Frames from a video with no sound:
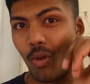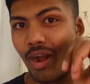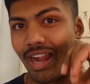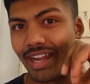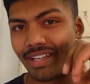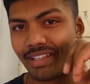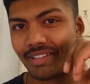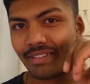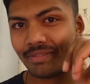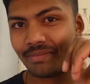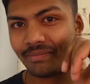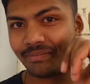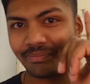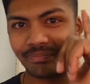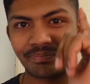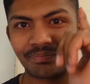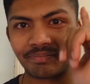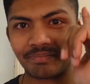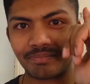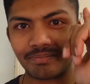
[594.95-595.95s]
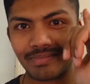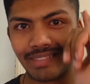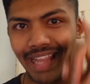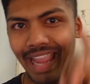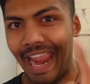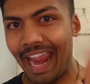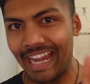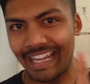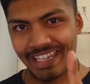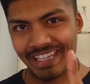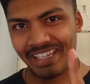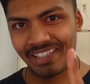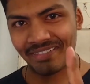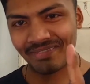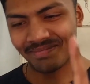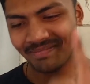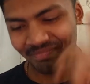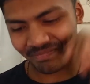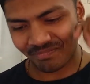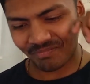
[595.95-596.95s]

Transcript: One, Annie.